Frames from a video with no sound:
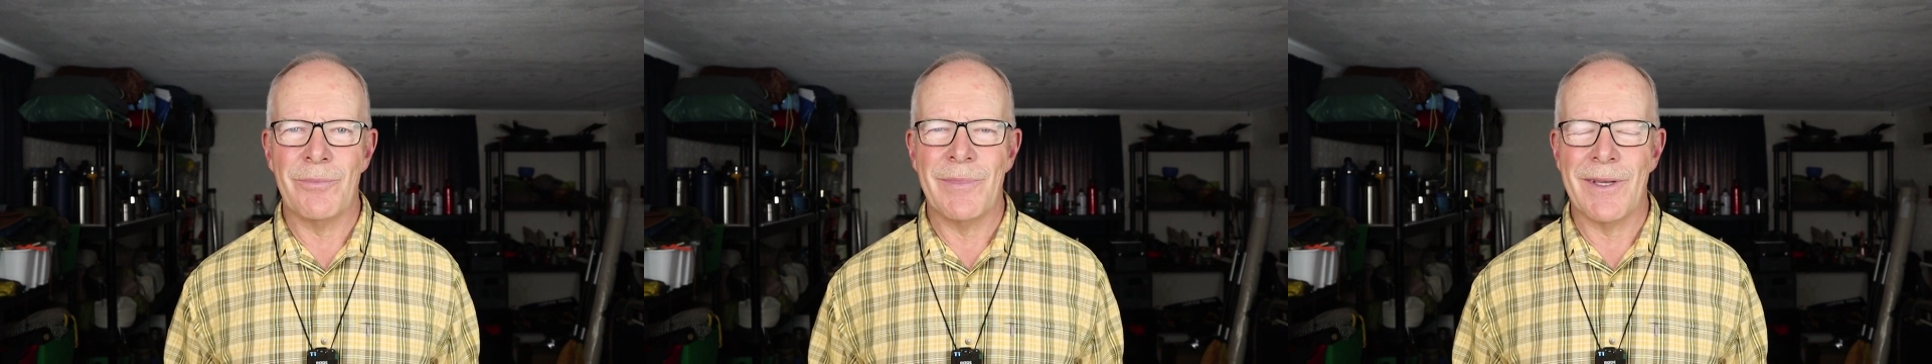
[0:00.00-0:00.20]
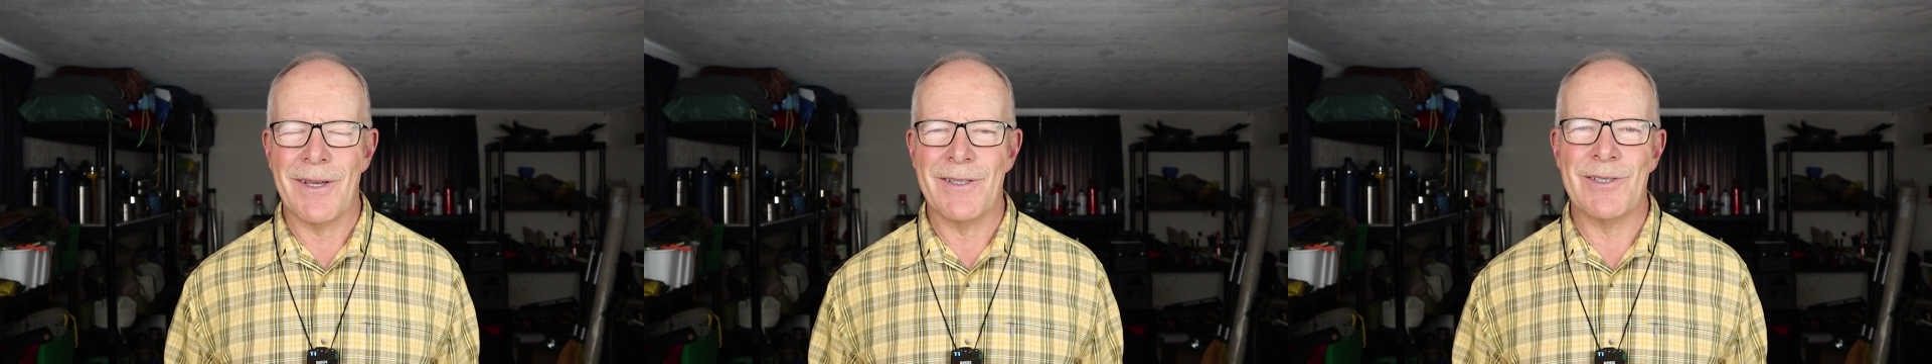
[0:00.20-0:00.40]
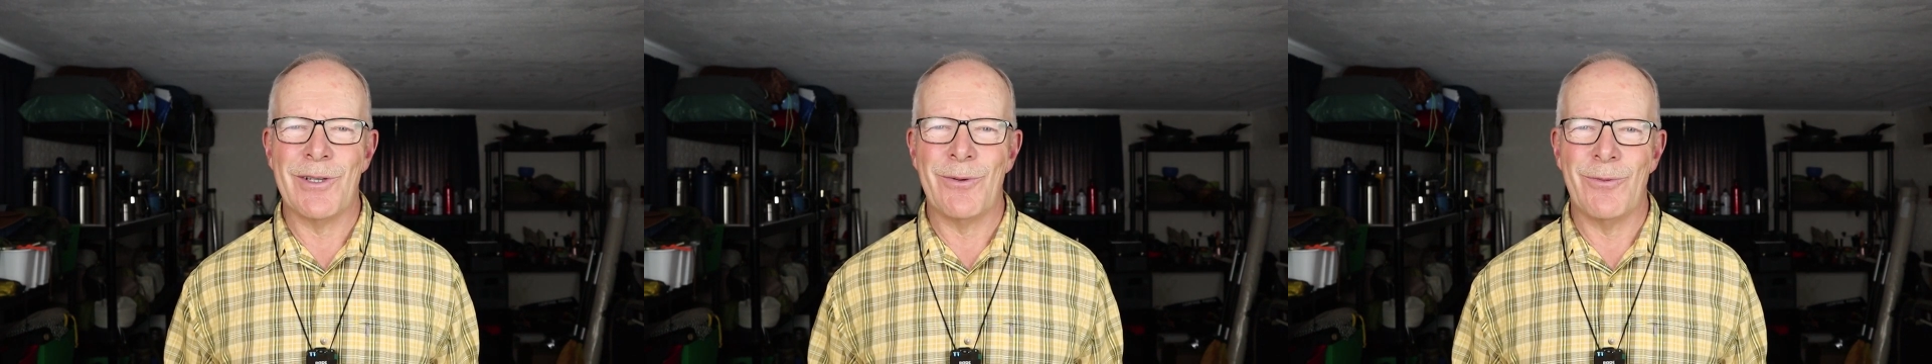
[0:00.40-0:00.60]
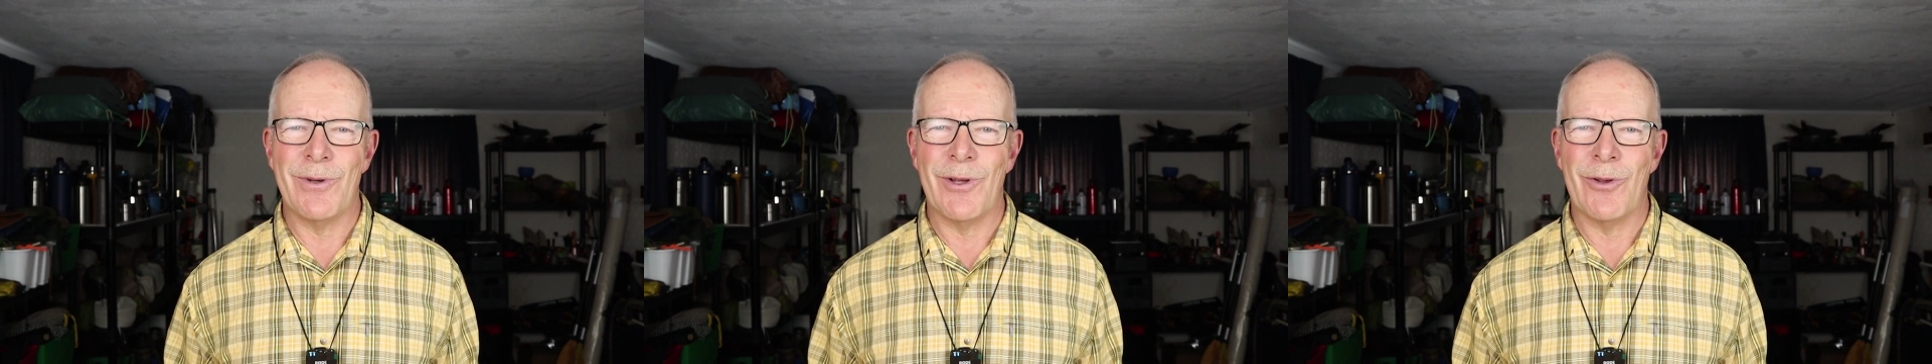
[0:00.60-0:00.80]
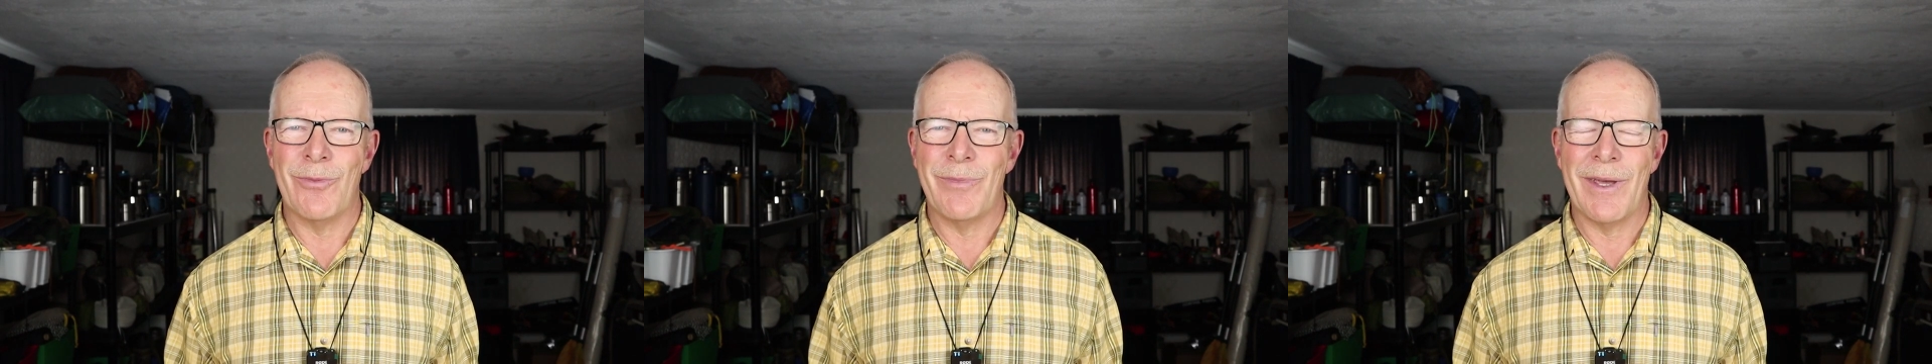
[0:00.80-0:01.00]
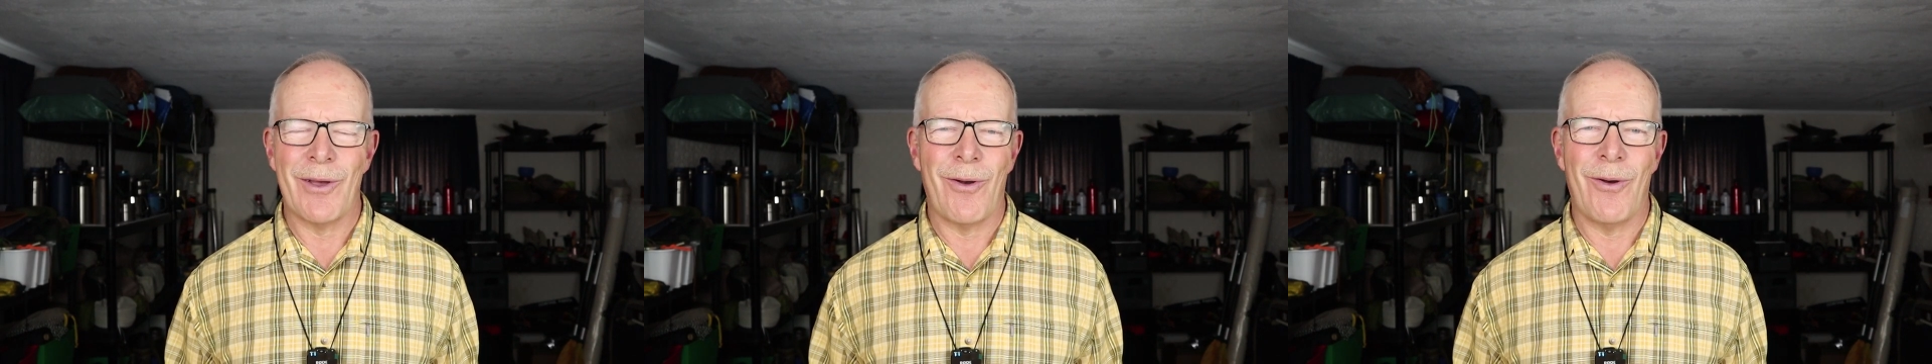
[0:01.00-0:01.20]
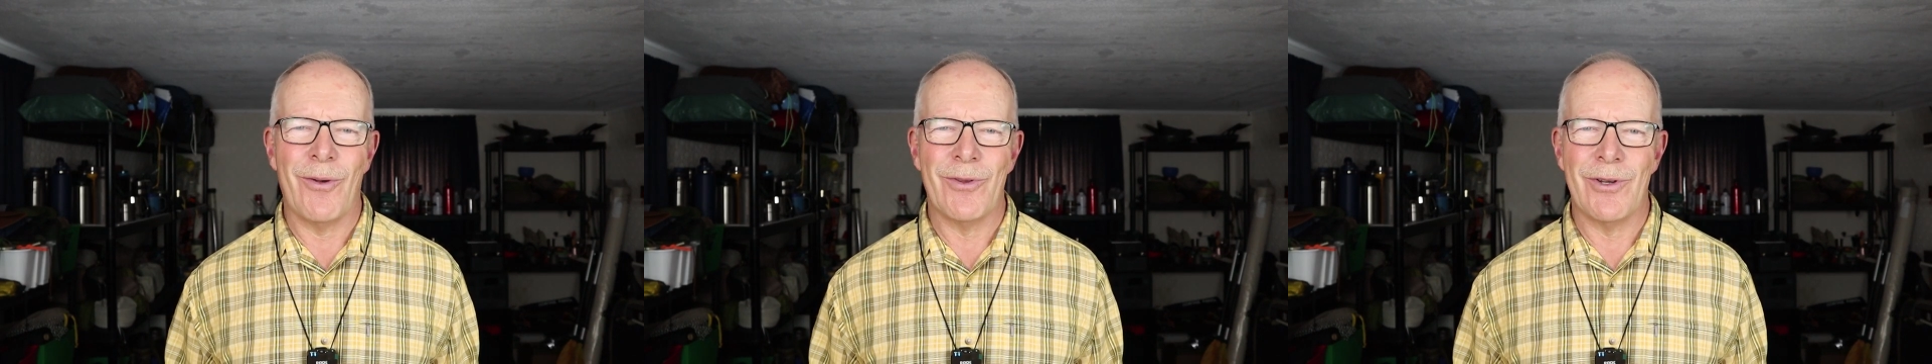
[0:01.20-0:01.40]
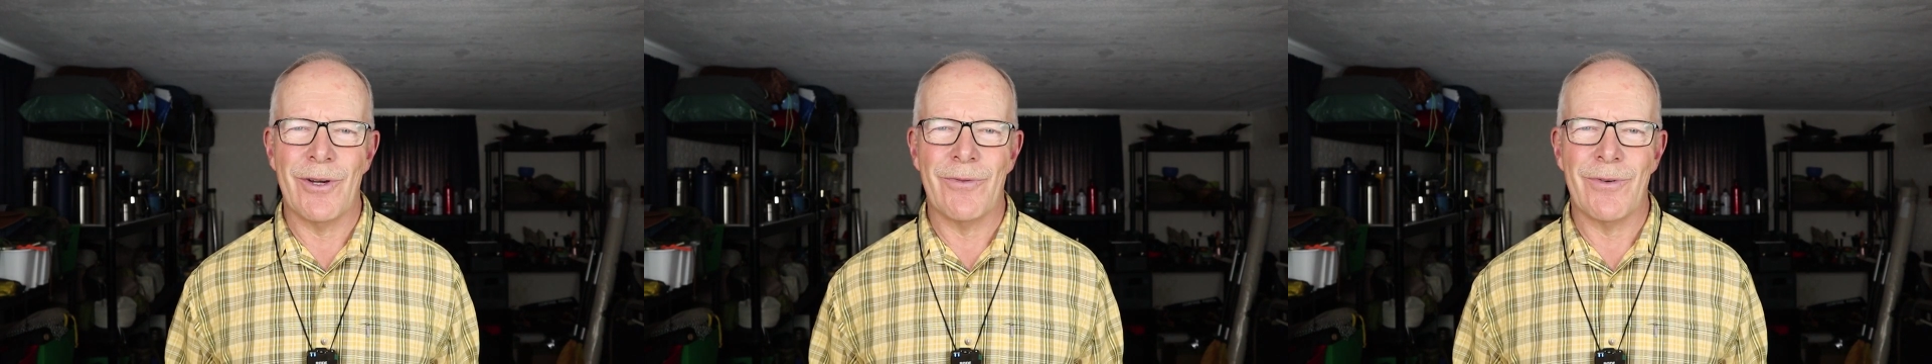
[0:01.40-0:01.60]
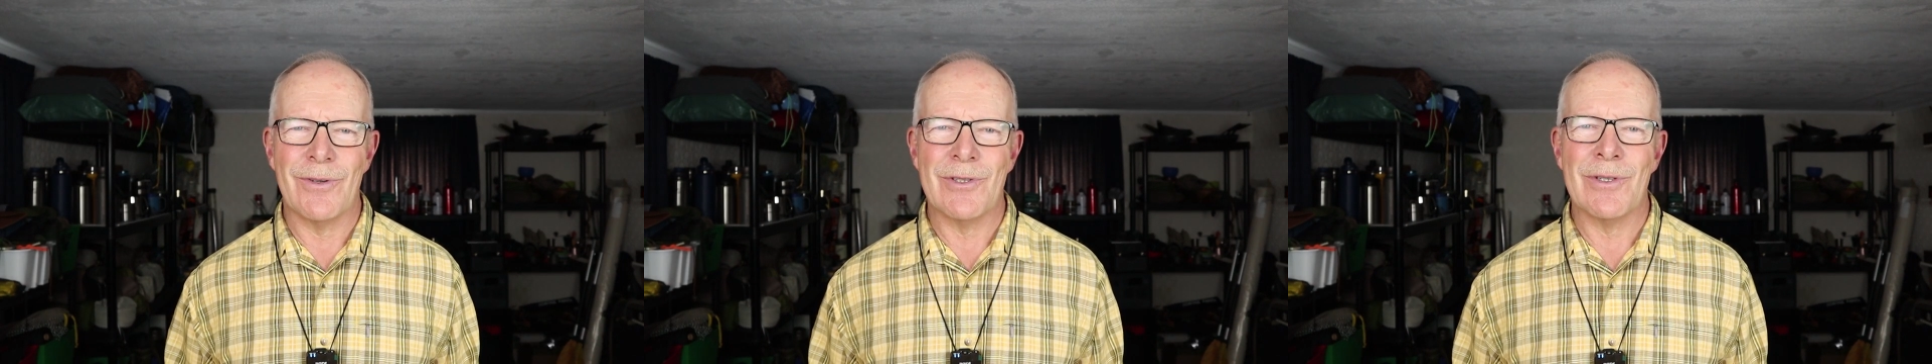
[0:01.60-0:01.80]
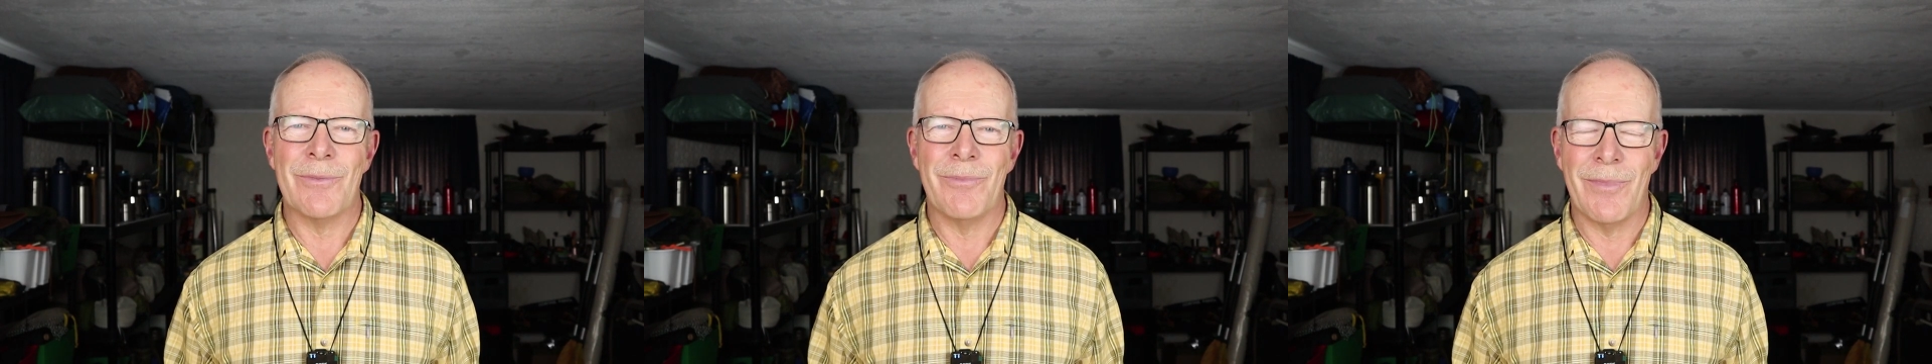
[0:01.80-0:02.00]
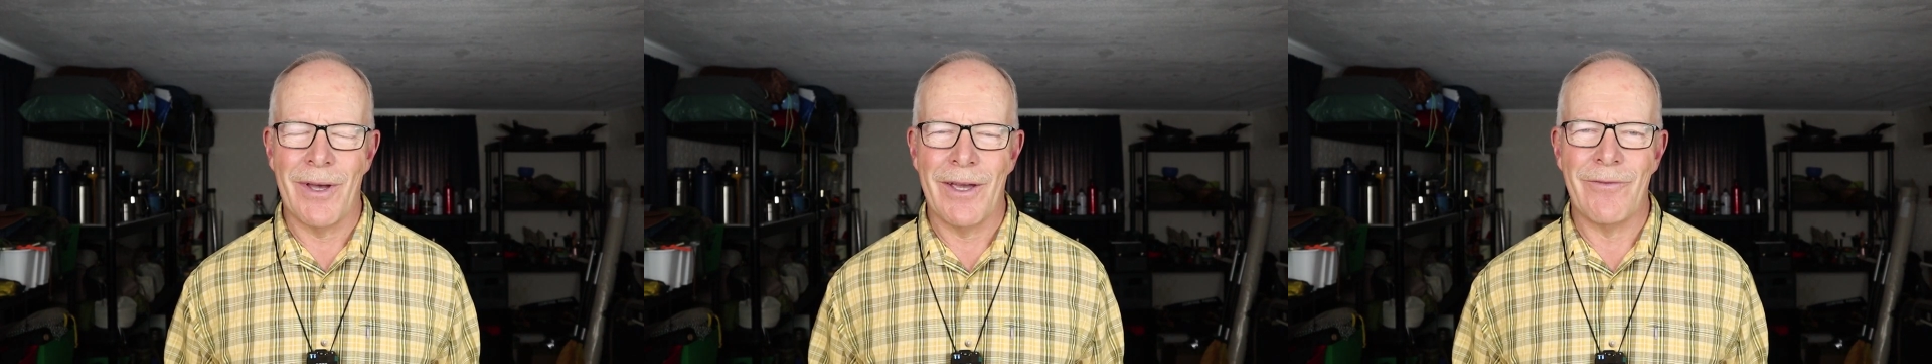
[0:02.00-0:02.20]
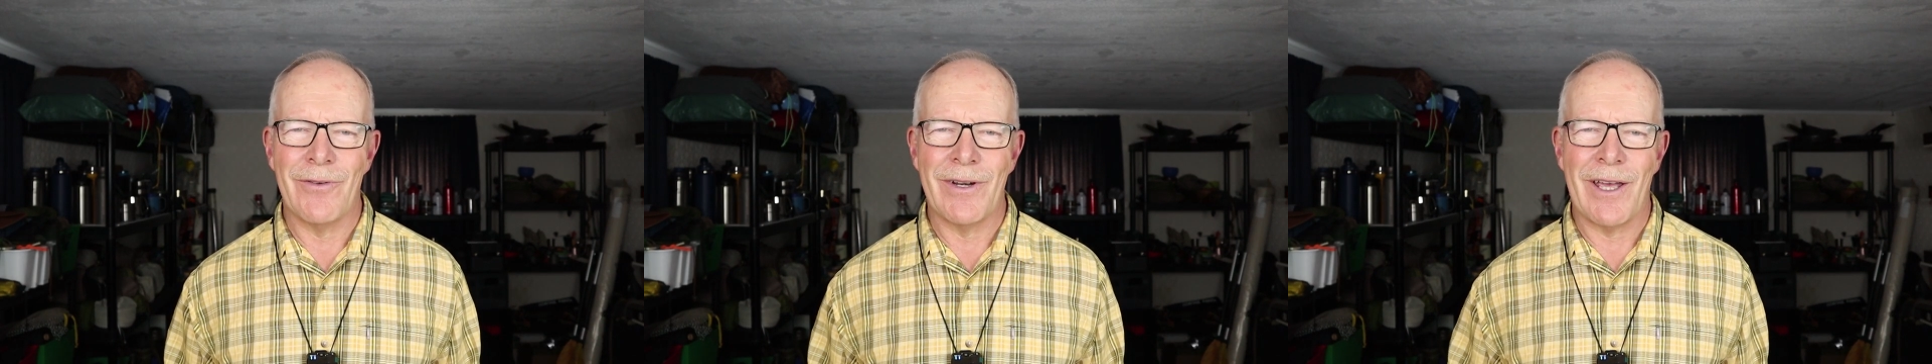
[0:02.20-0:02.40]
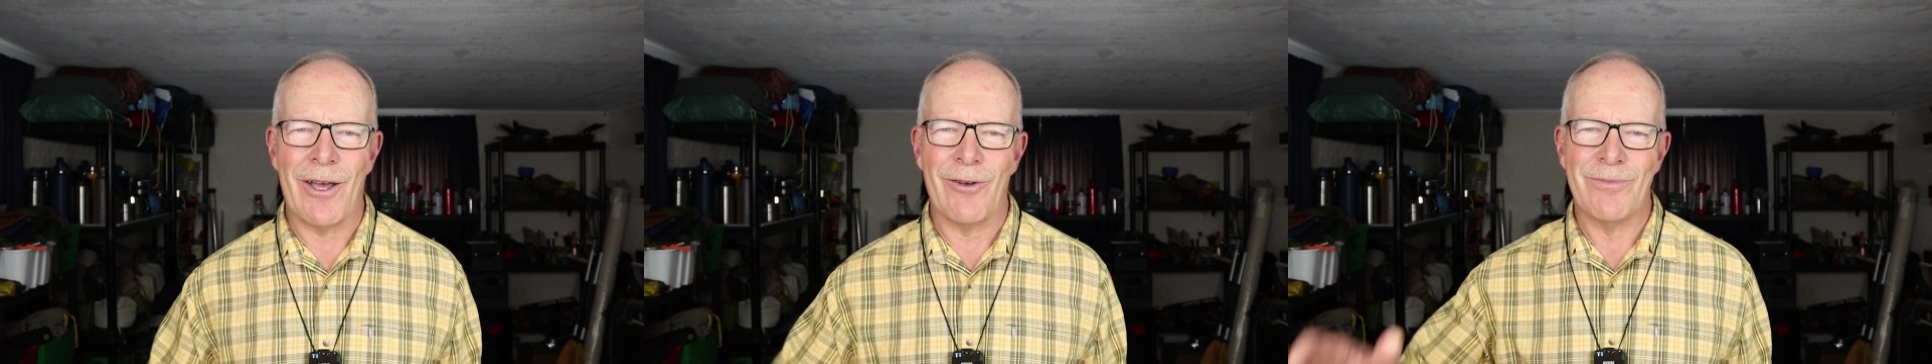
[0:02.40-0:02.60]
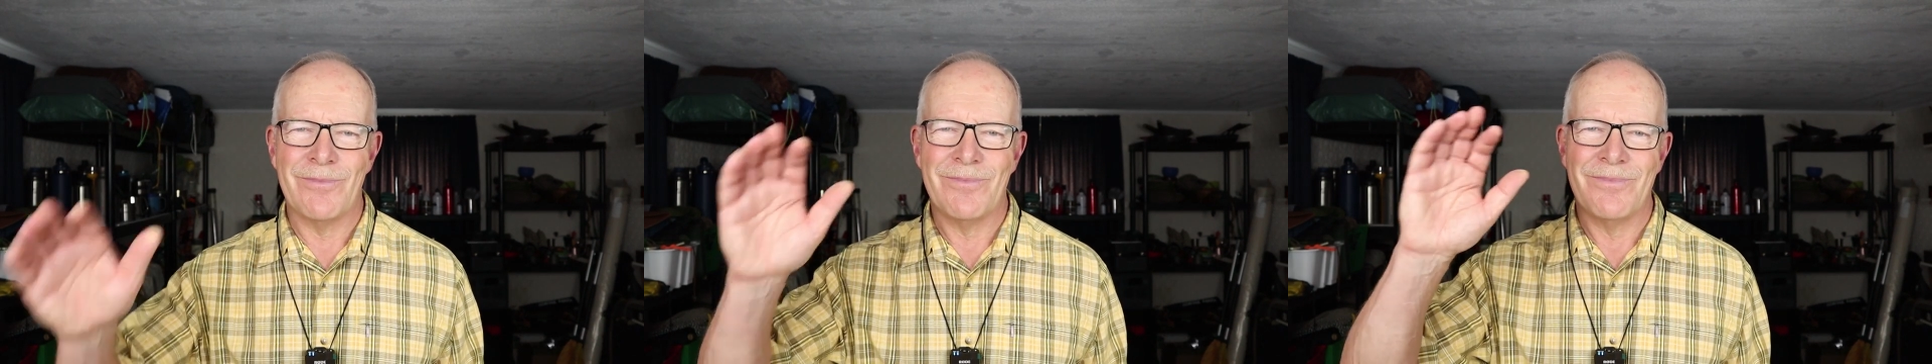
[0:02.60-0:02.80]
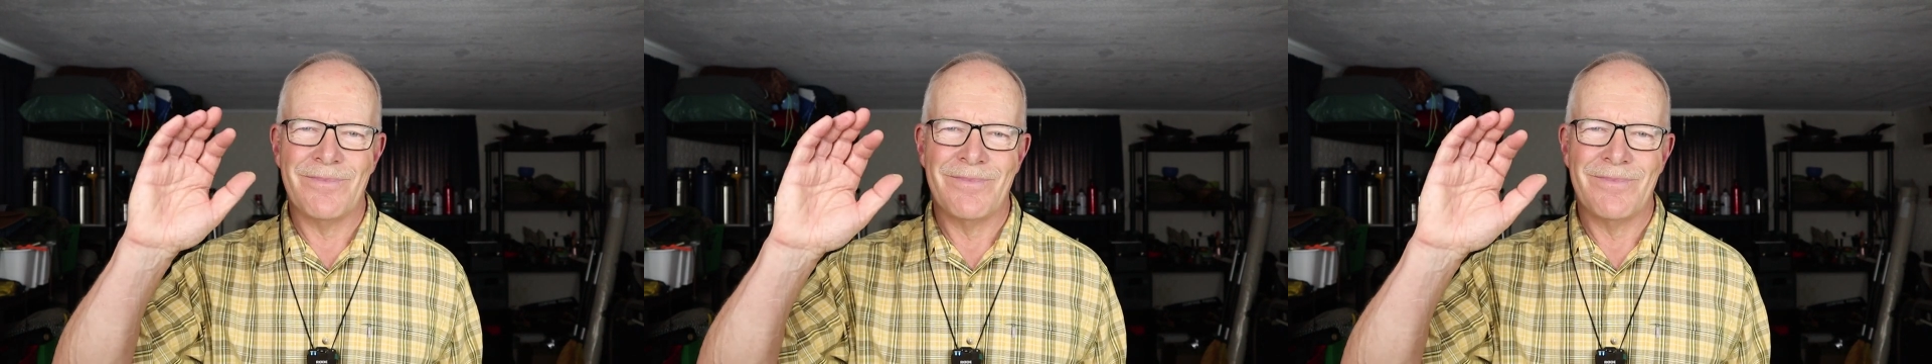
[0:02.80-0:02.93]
because it will make all the difference. Bye for now.